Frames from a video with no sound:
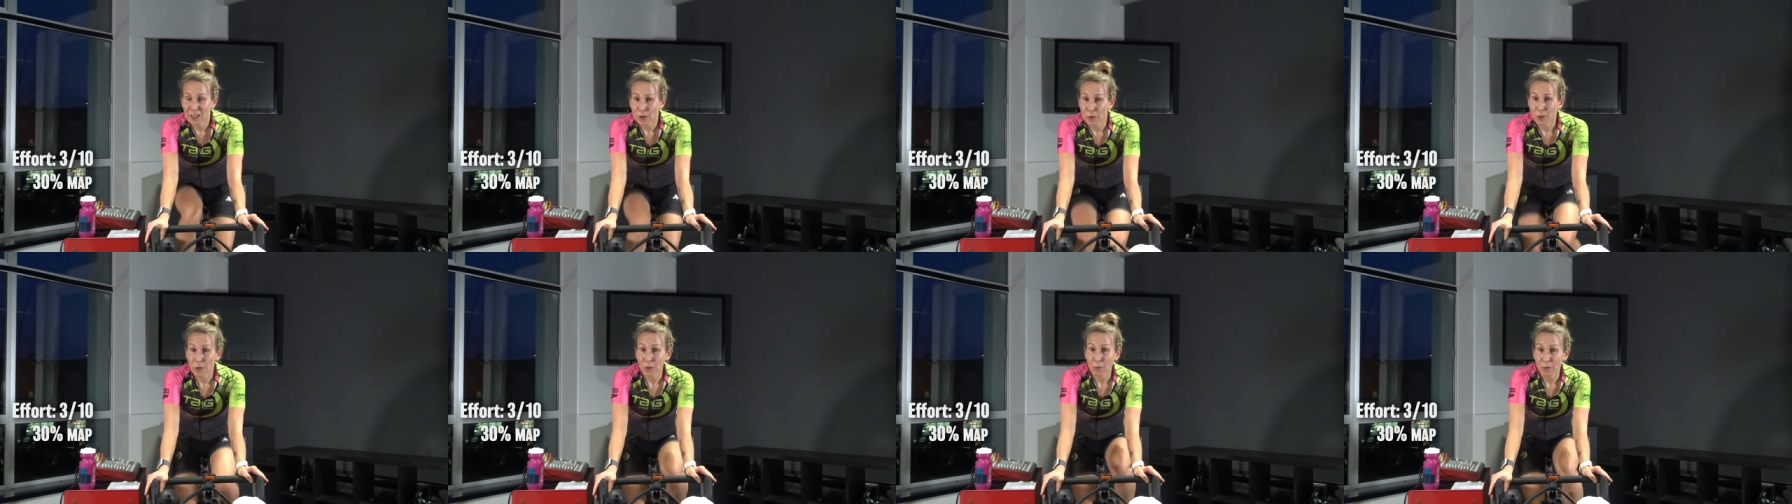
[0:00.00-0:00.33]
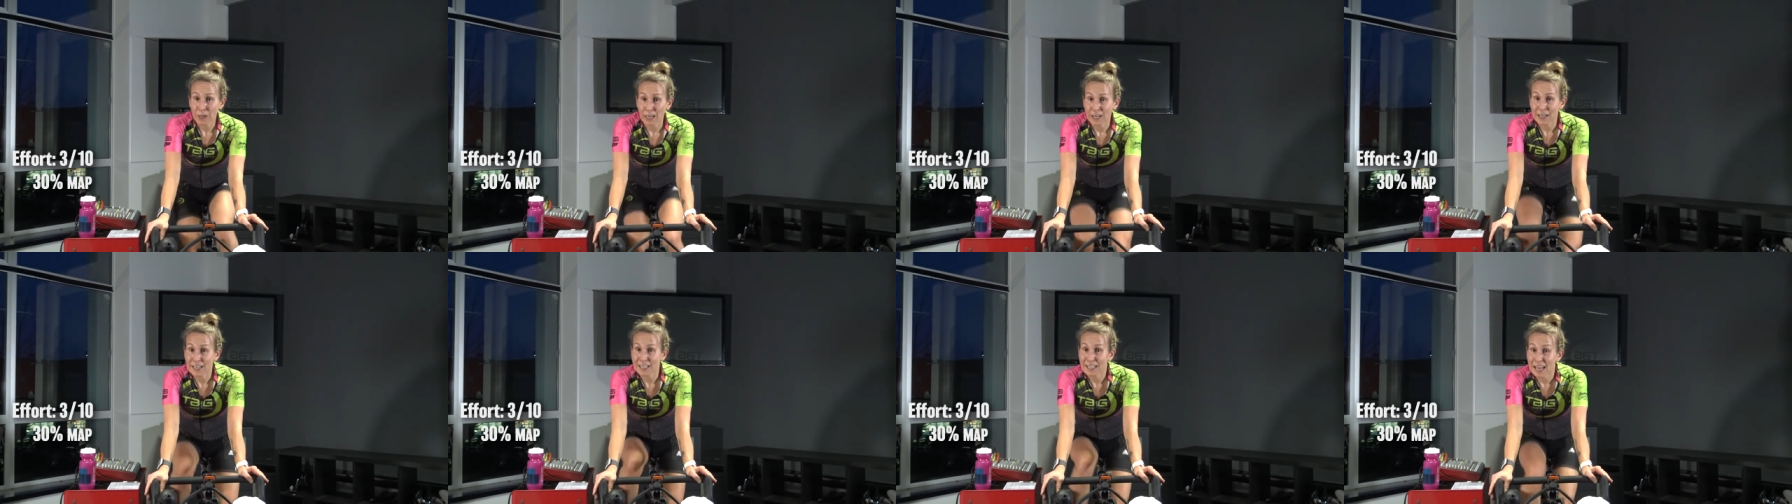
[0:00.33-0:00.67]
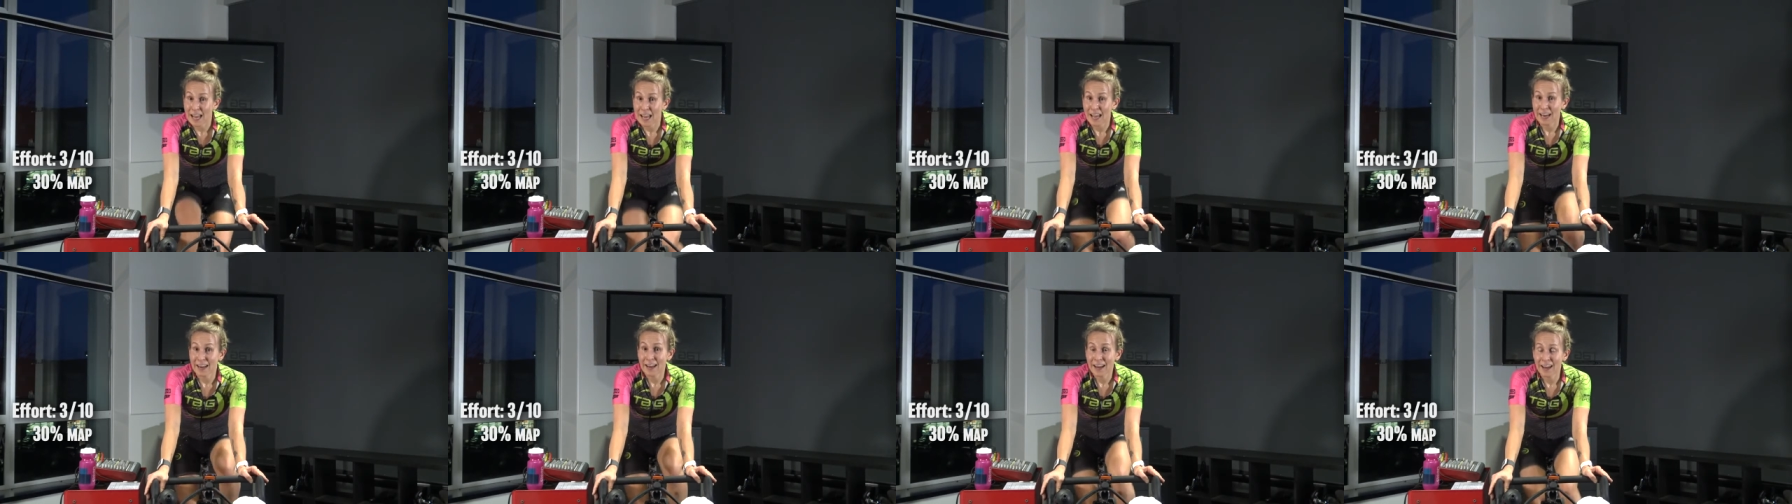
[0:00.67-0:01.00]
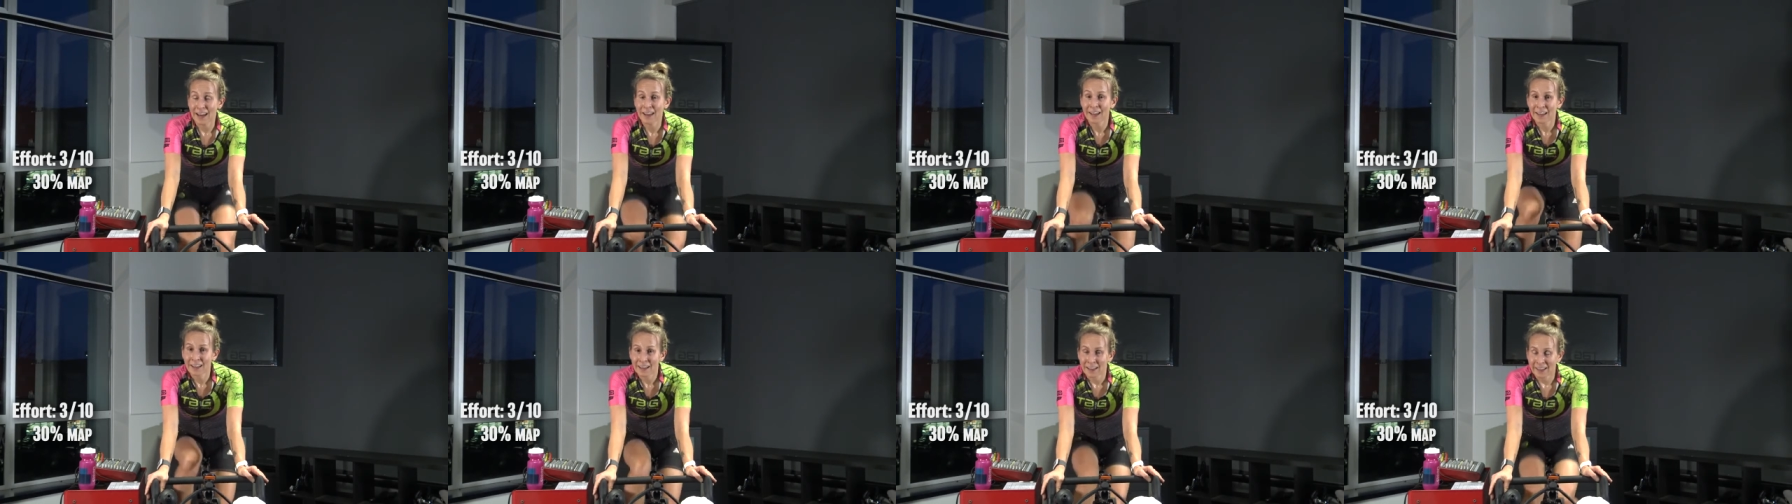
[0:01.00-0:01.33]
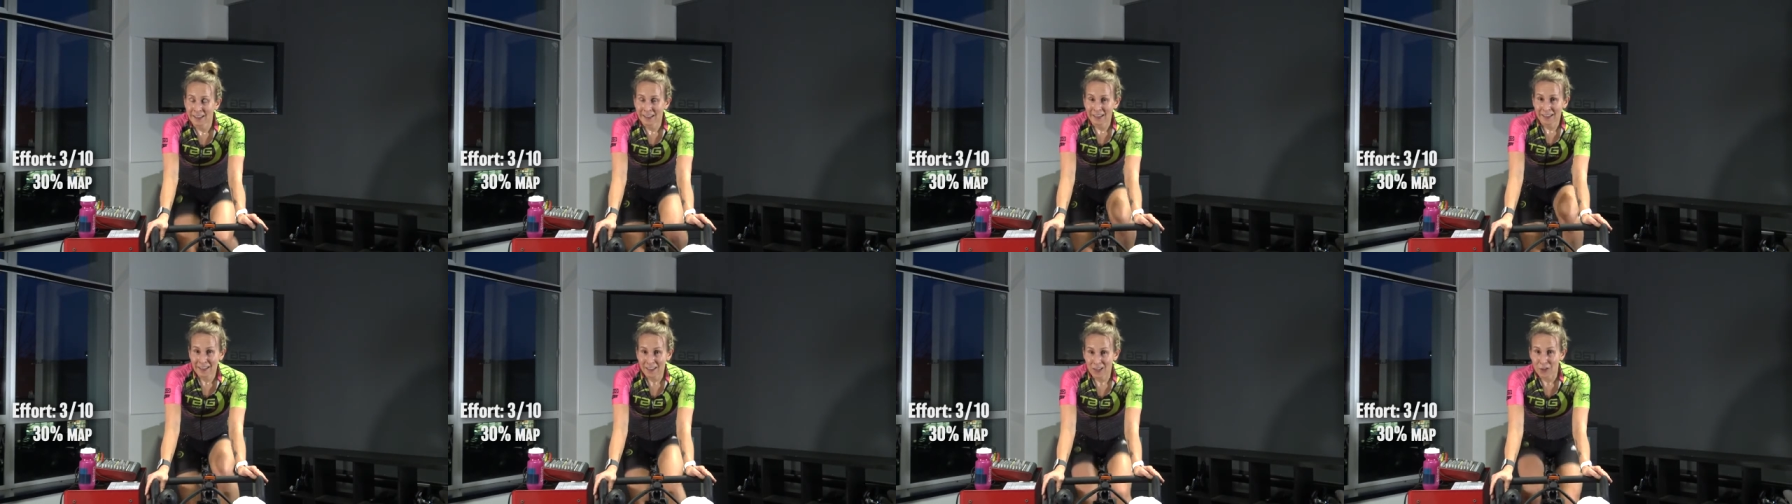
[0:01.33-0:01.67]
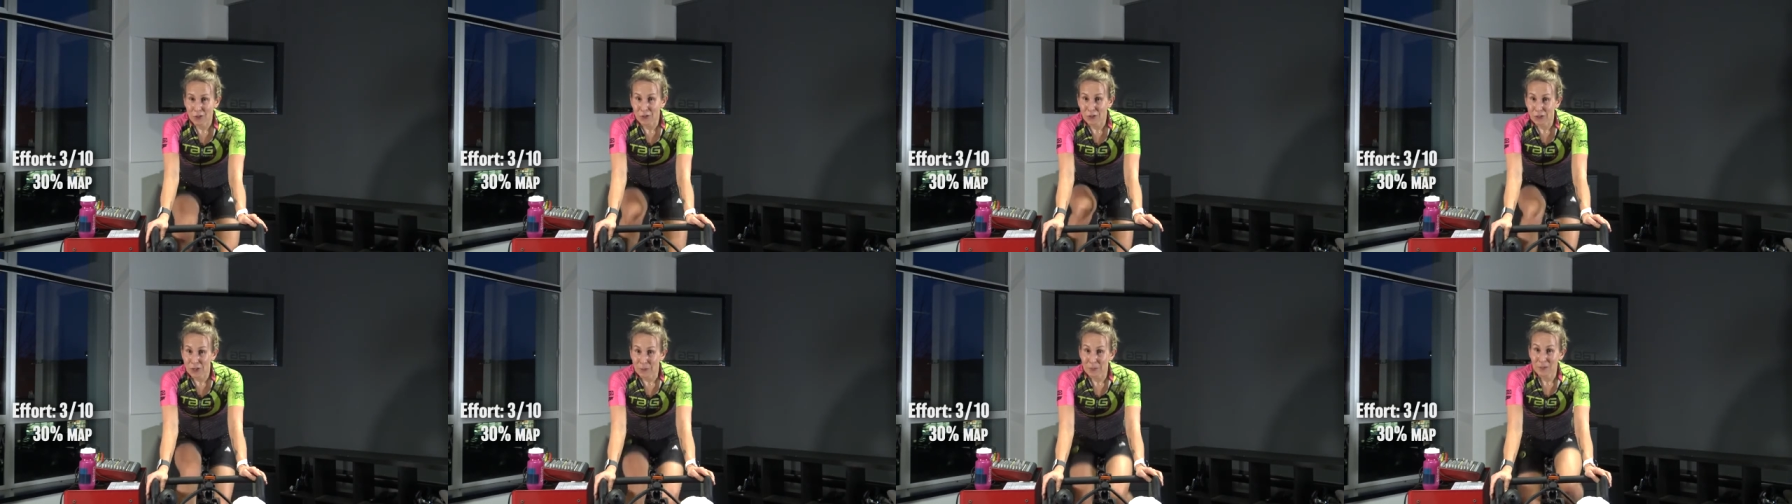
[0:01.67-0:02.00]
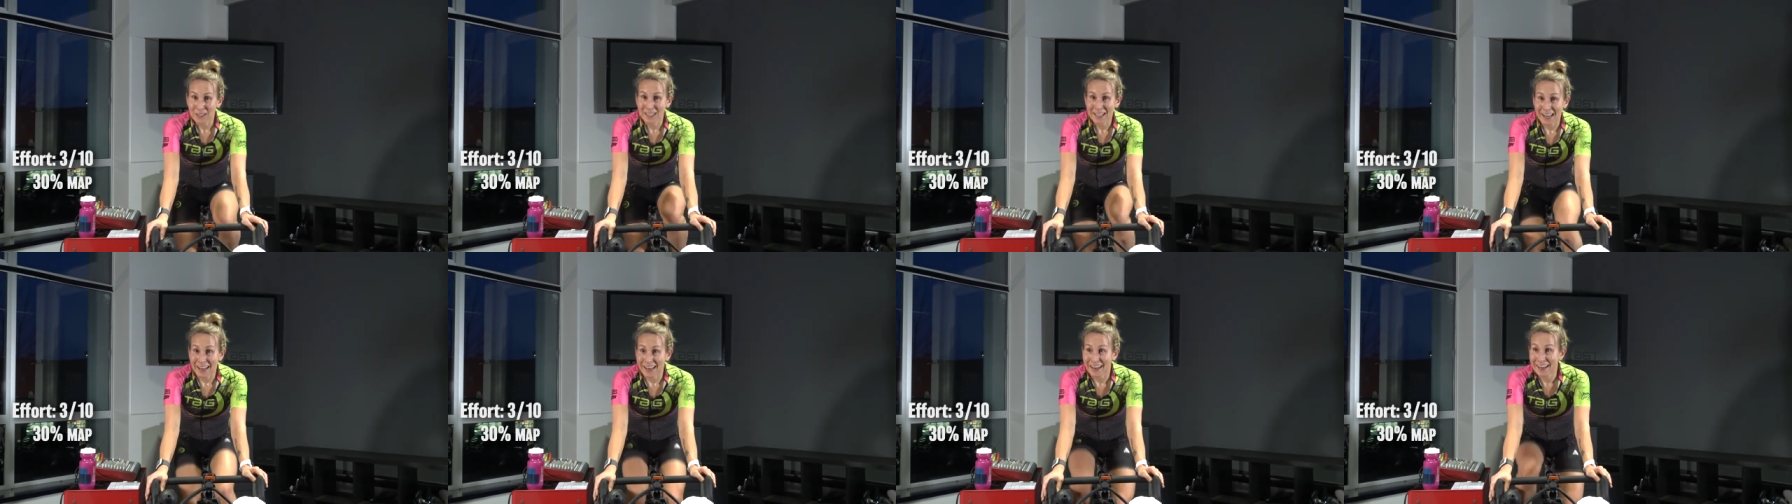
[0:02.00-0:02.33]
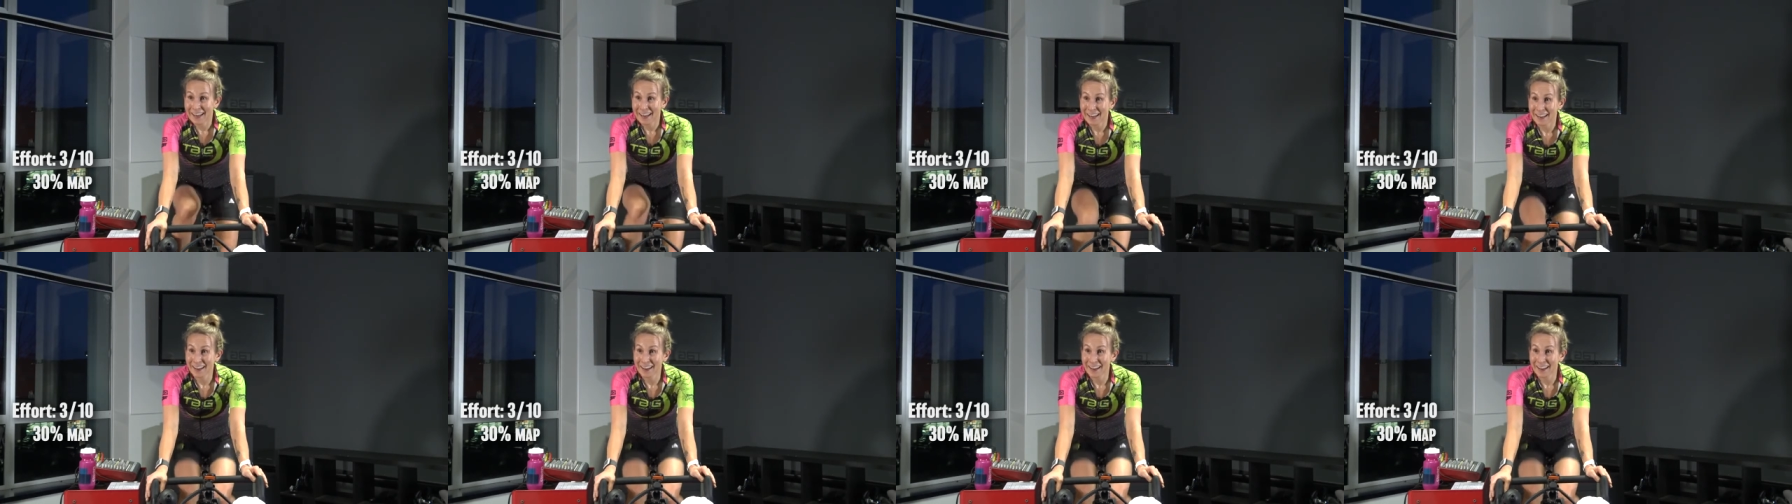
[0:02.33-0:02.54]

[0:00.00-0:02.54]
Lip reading: your 3 out of 10, your 30%.